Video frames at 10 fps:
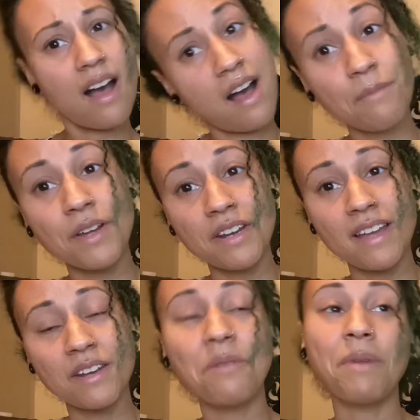I'm going to
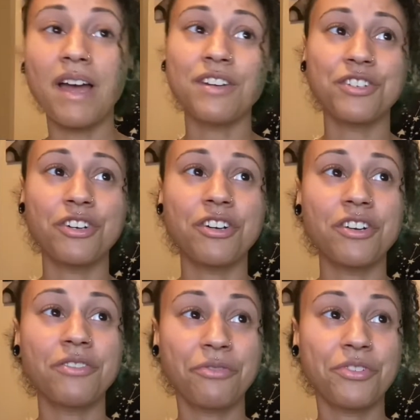end up buying a
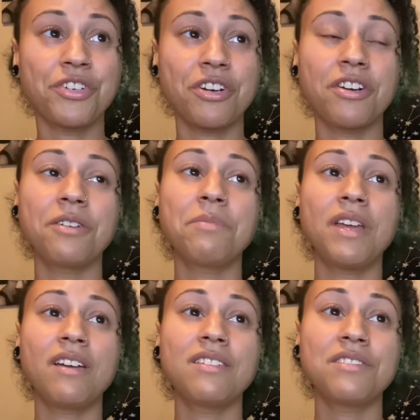shirt for sure
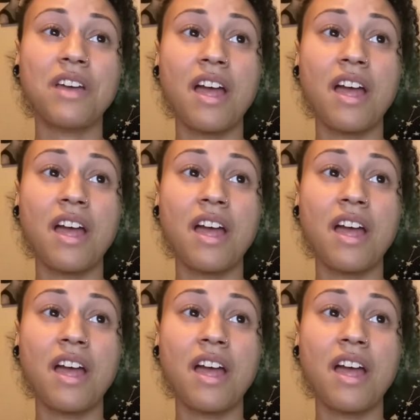because I